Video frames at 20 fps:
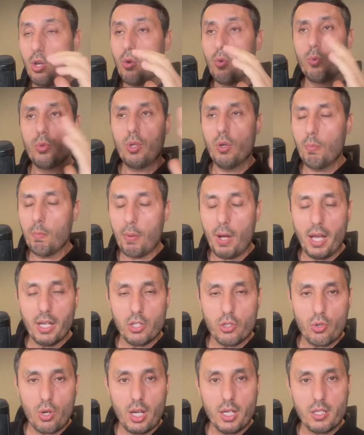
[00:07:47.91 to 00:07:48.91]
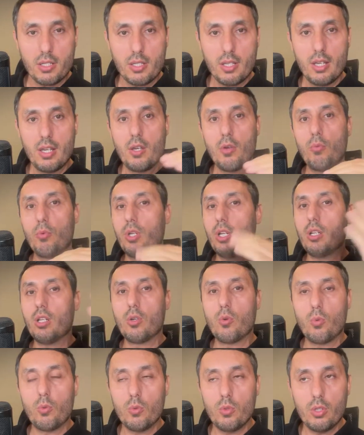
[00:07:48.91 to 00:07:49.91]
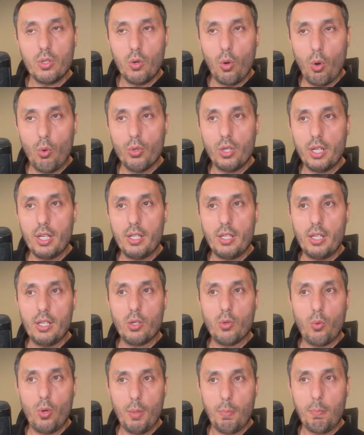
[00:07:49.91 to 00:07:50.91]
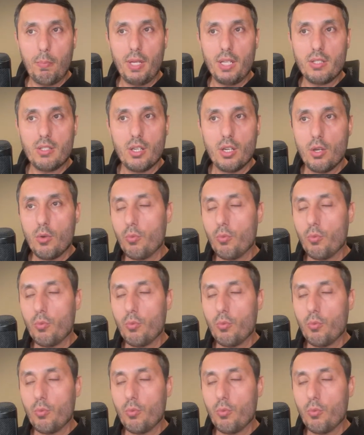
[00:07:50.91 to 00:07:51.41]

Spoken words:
We don't buy trucks. We don't own any equipment.